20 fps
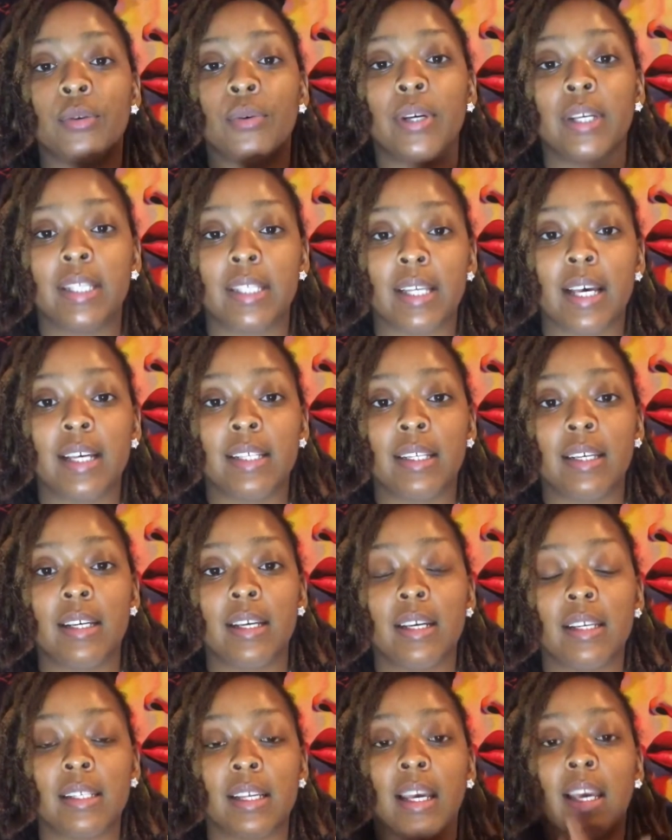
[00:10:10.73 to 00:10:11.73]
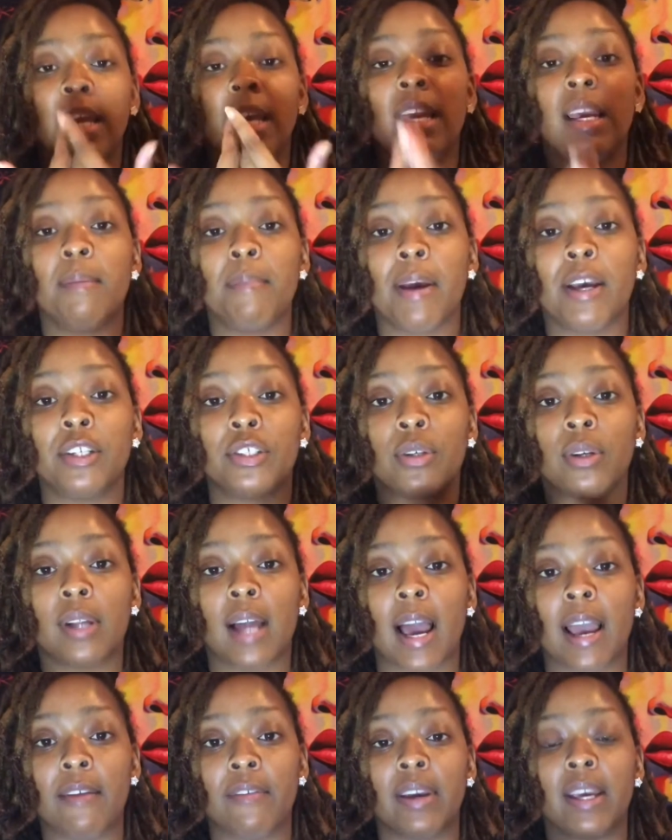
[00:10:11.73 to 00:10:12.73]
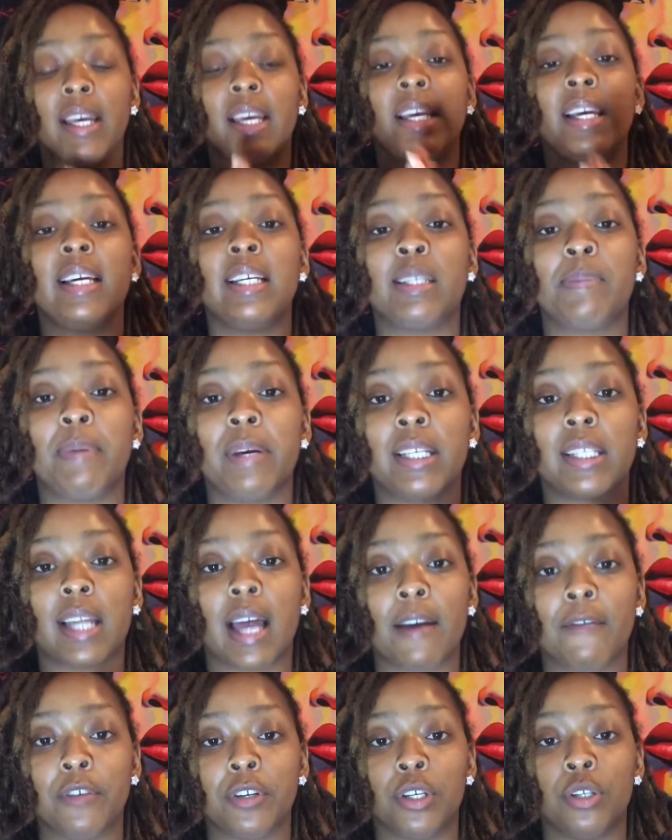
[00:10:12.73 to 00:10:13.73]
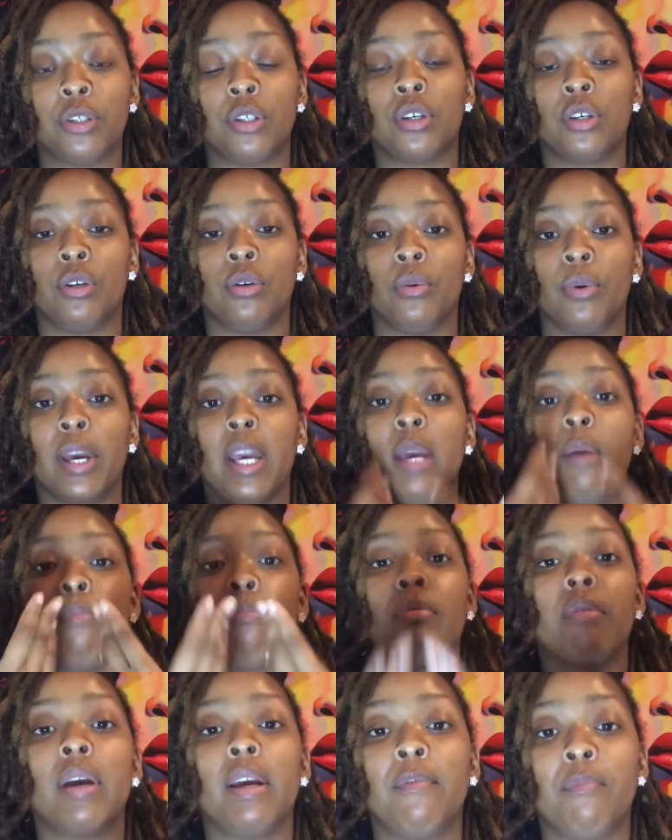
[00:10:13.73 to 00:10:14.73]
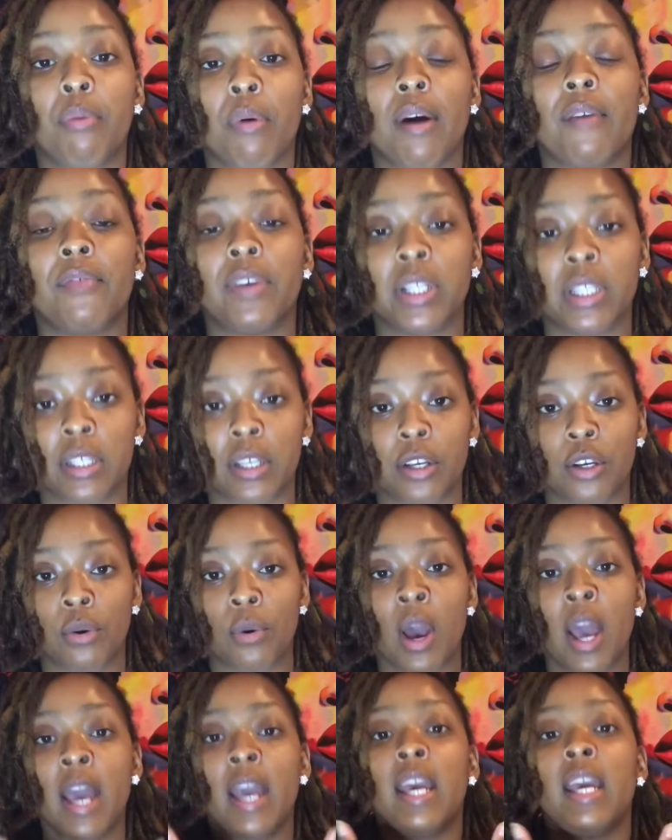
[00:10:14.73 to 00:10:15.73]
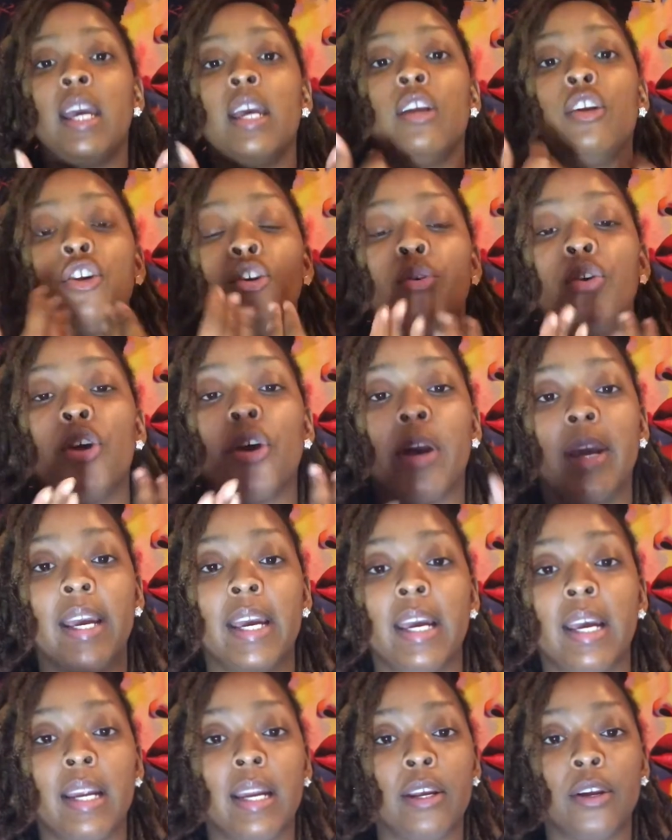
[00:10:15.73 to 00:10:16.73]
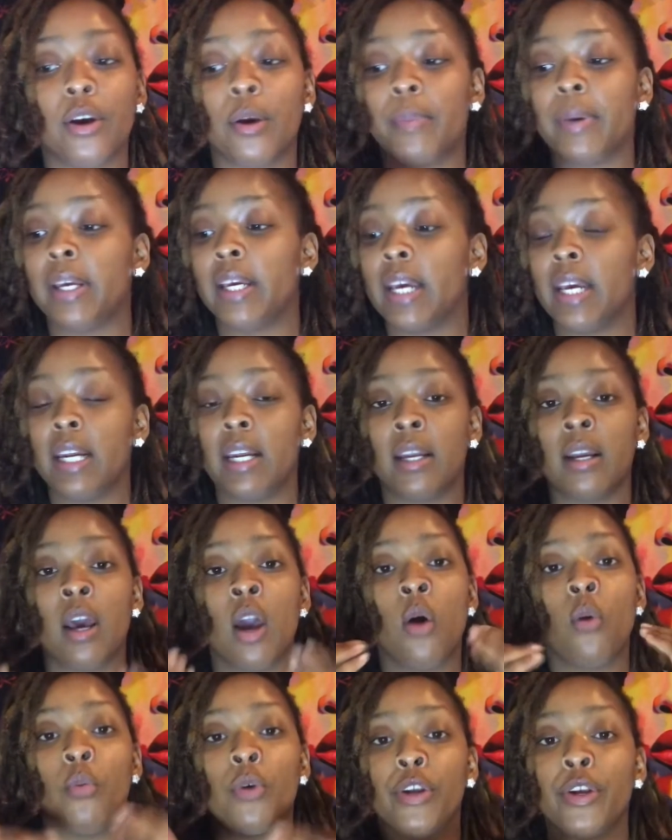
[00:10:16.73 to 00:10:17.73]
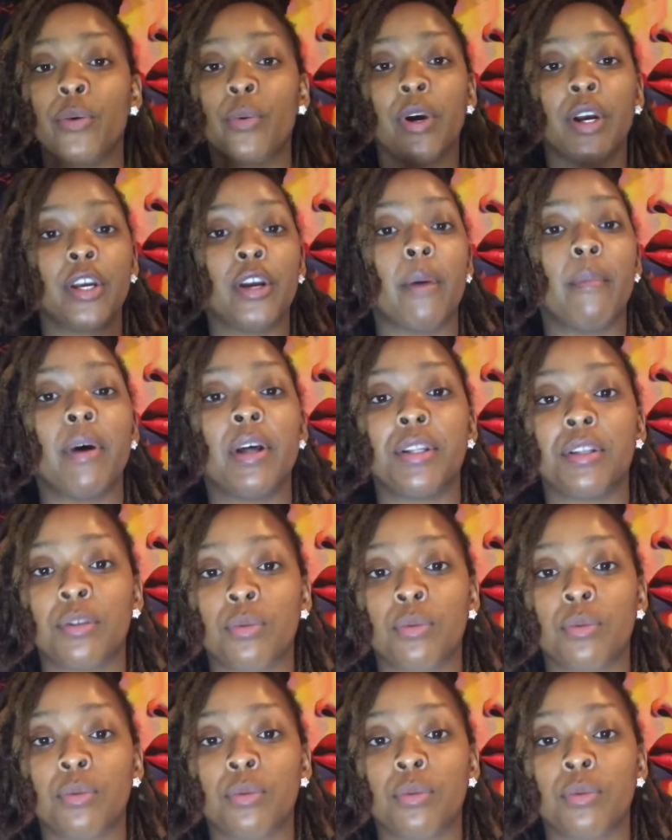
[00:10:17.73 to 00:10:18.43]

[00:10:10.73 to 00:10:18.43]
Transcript: he says he is, and he made your life, and he speaks life into you. He breathed breath into you. He knew your end and your beginning when you were in your mother's